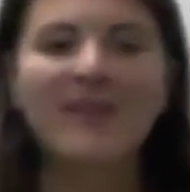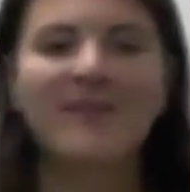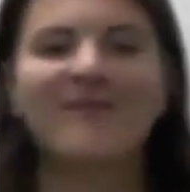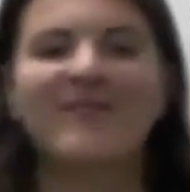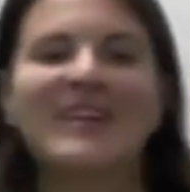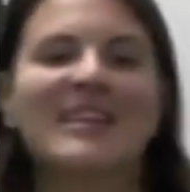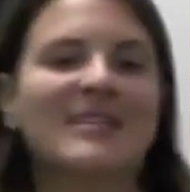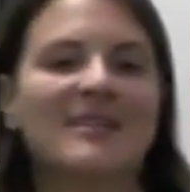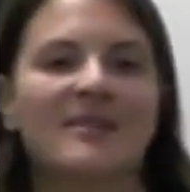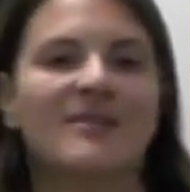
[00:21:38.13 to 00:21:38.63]

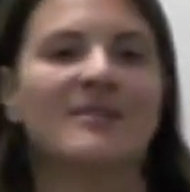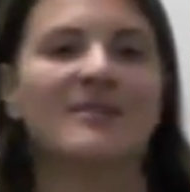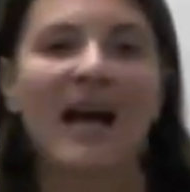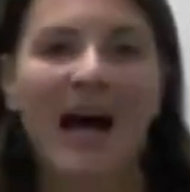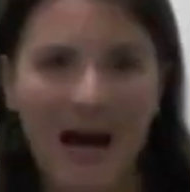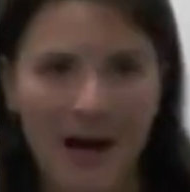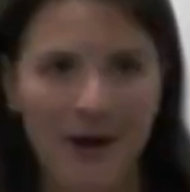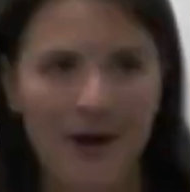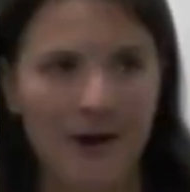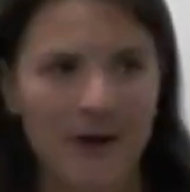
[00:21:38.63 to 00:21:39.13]

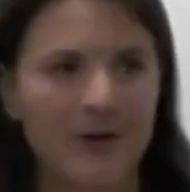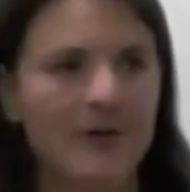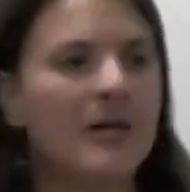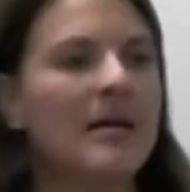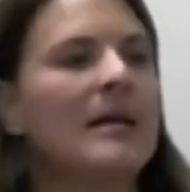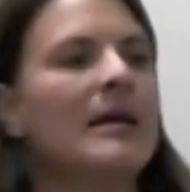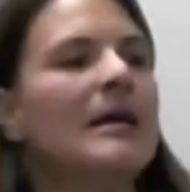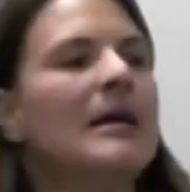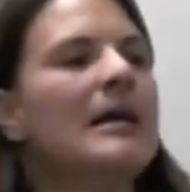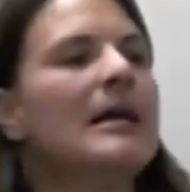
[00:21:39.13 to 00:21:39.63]
Venus-Saturn
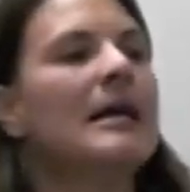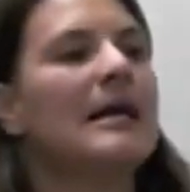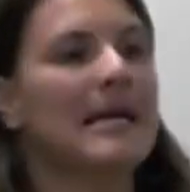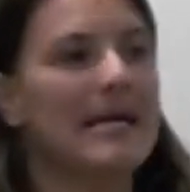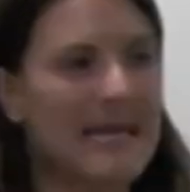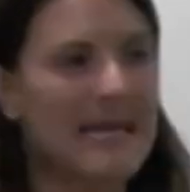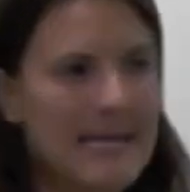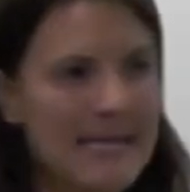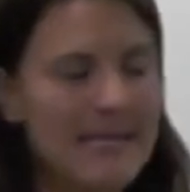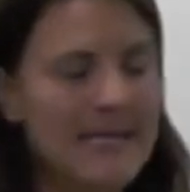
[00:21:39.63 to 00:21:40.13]

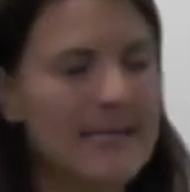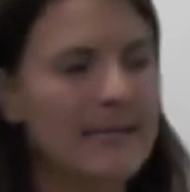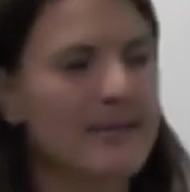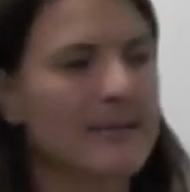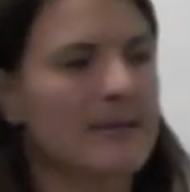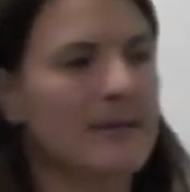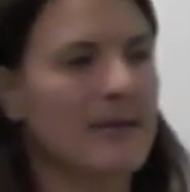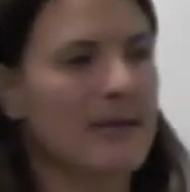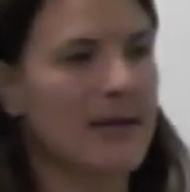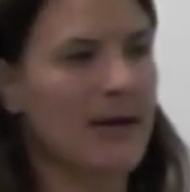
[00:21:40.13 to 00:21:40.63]

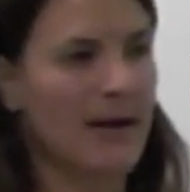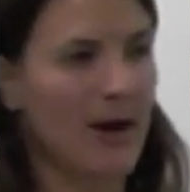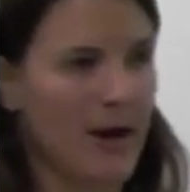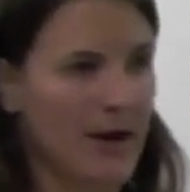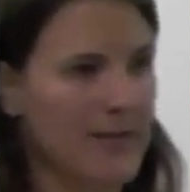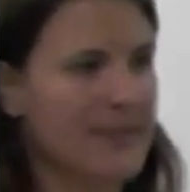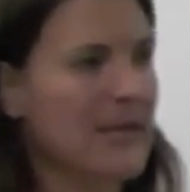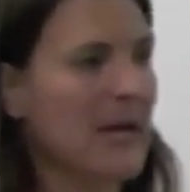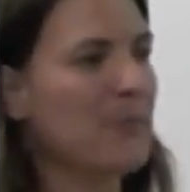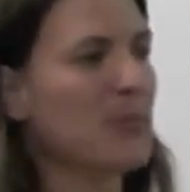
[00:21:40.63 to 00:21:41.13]
is an
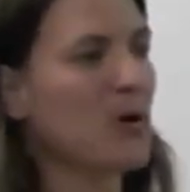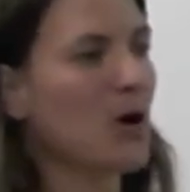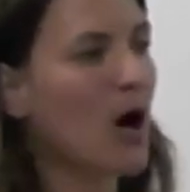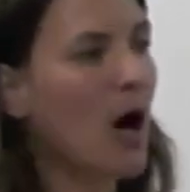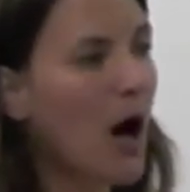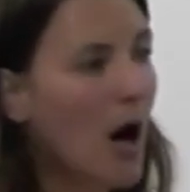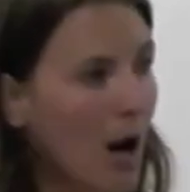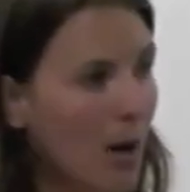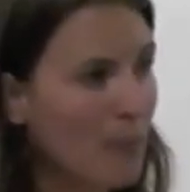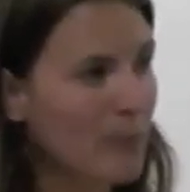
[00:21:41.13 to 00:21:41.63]
archetypal
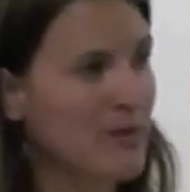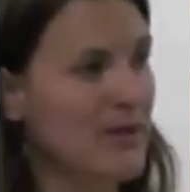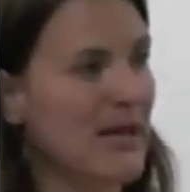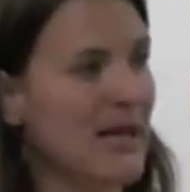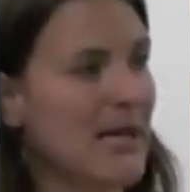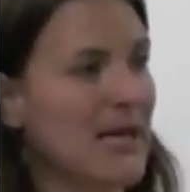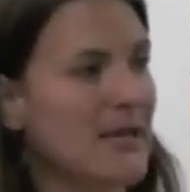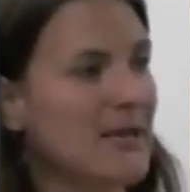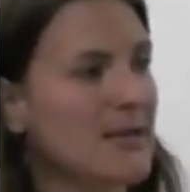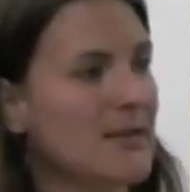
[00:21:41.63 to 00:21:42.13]

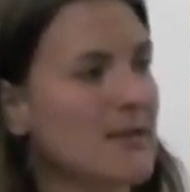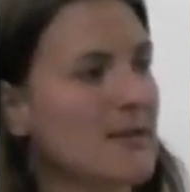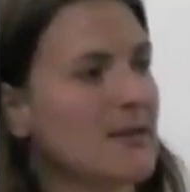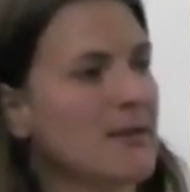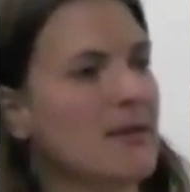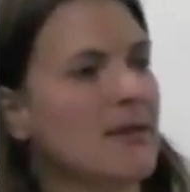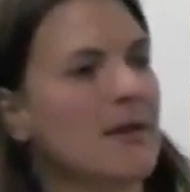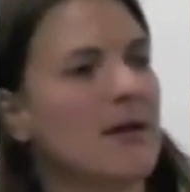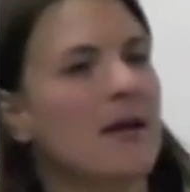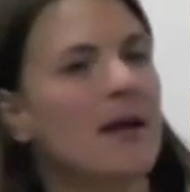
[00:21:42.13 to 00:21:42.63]
complex,
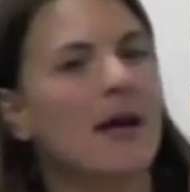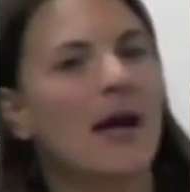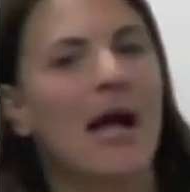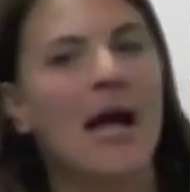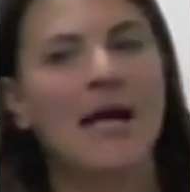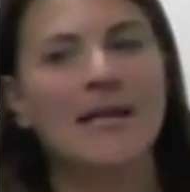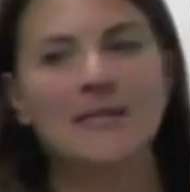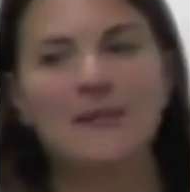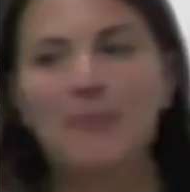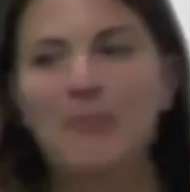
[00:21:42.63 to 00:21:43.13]

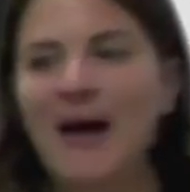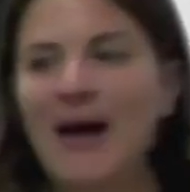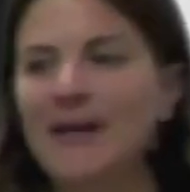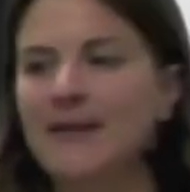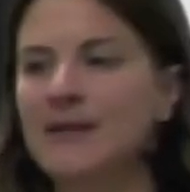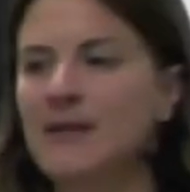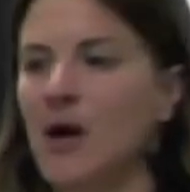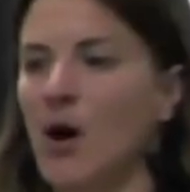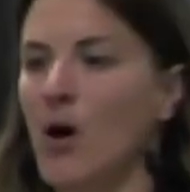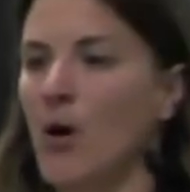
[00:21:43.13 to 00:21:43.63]
and
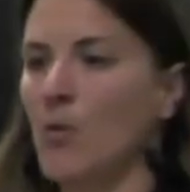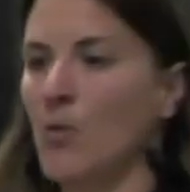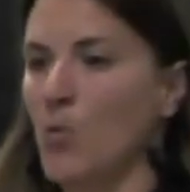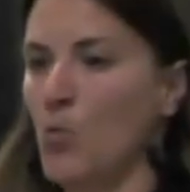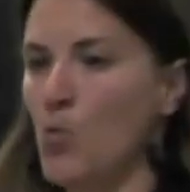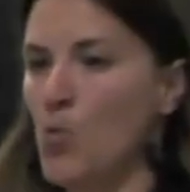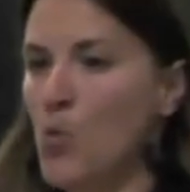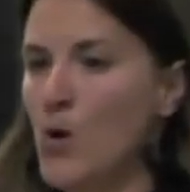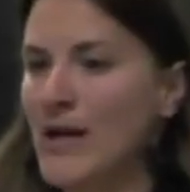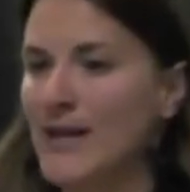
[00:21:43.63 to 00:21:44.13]
depending
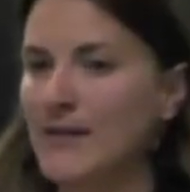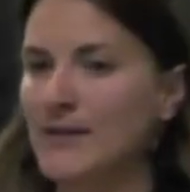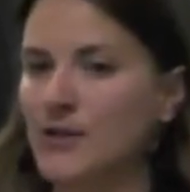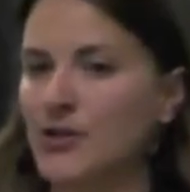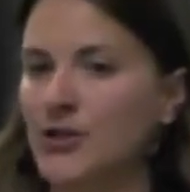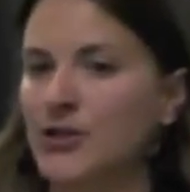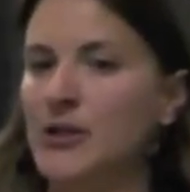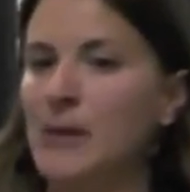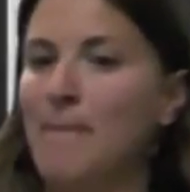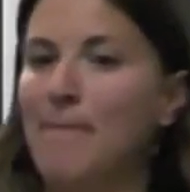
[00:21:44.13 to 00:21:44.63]
on
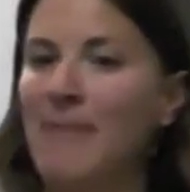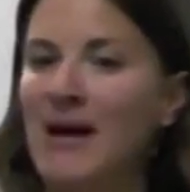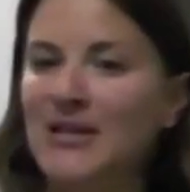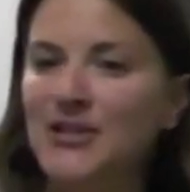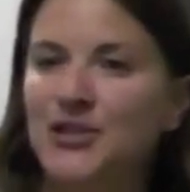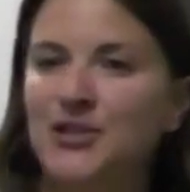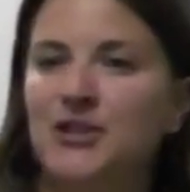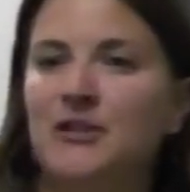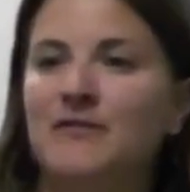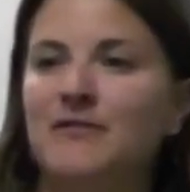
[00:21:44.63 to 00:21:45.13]
which
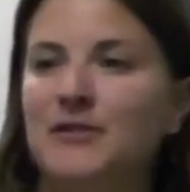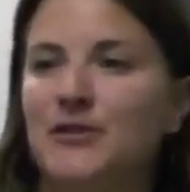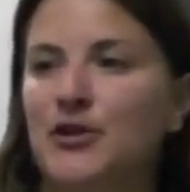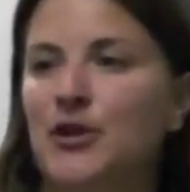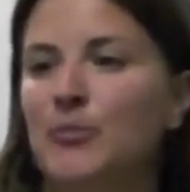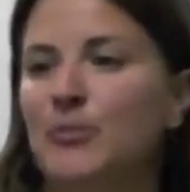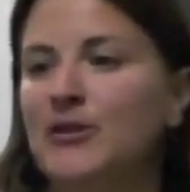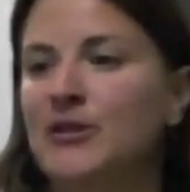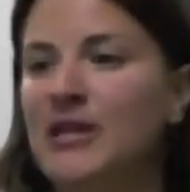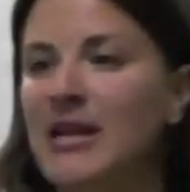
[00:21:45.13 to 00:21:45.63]
dimension of
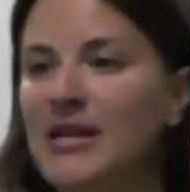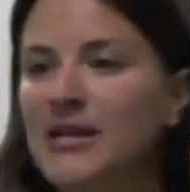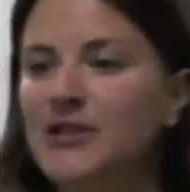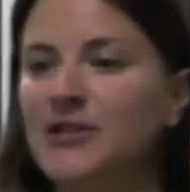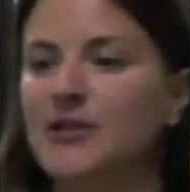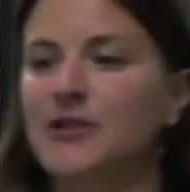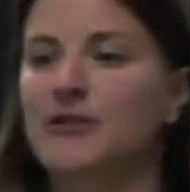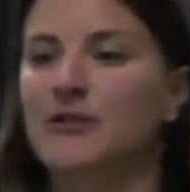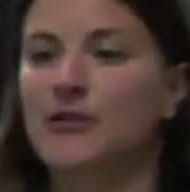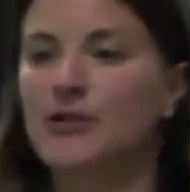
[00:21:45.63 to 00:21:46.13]

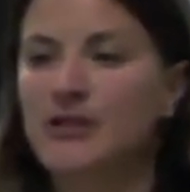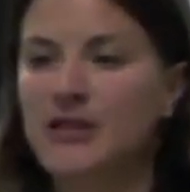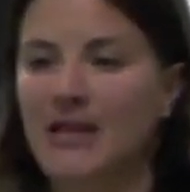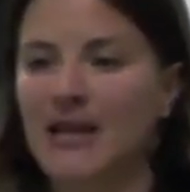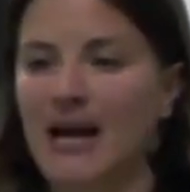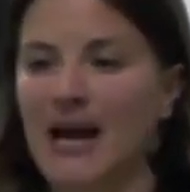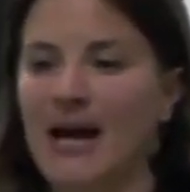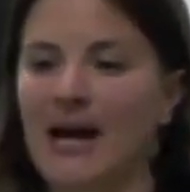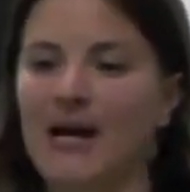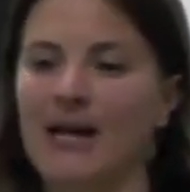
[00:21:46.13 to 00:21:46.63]
interpretation you're looking
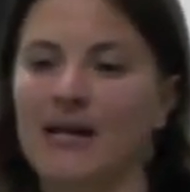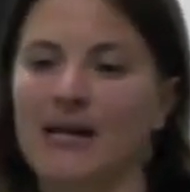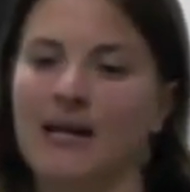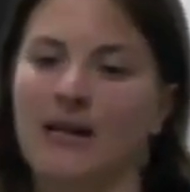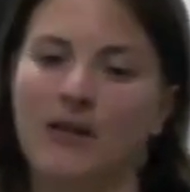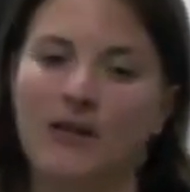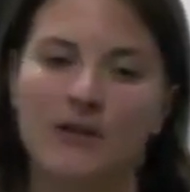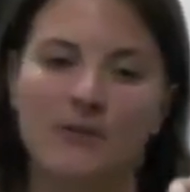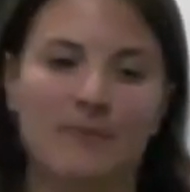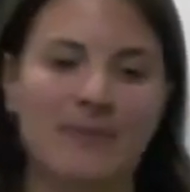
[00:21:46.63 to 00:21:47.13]
at,
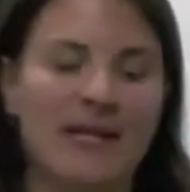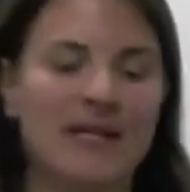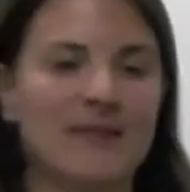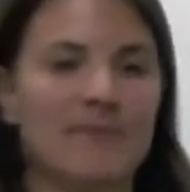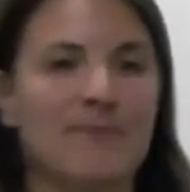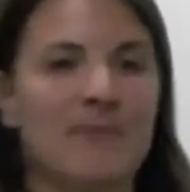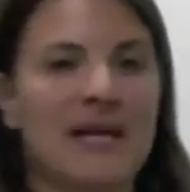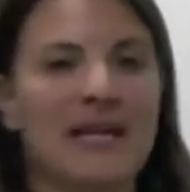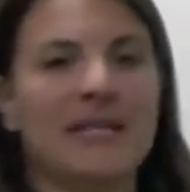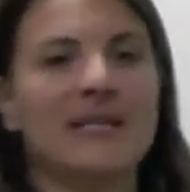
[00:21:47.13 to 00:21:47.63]
it could mean
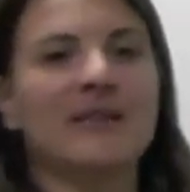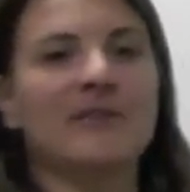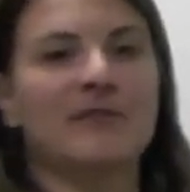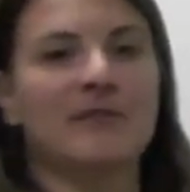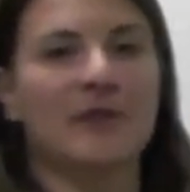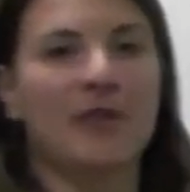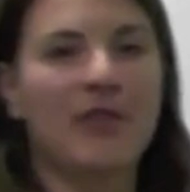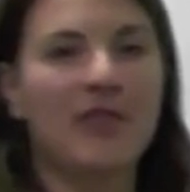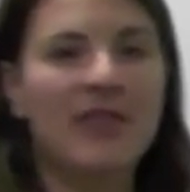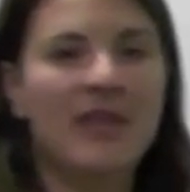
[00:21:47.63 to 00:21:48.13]
many
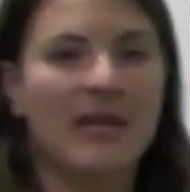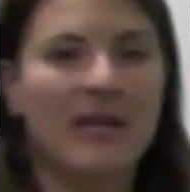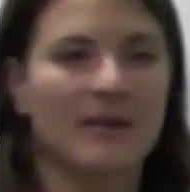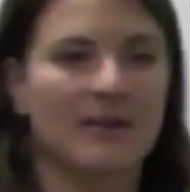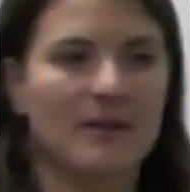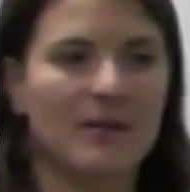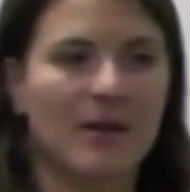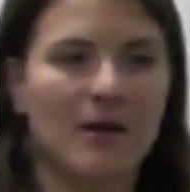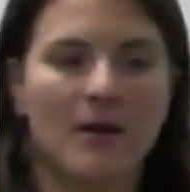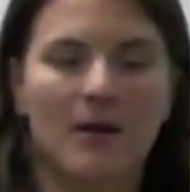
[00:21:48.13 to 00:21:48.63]
different
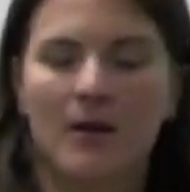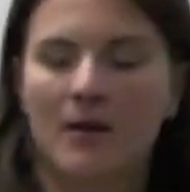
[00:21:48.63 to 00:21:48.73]
things.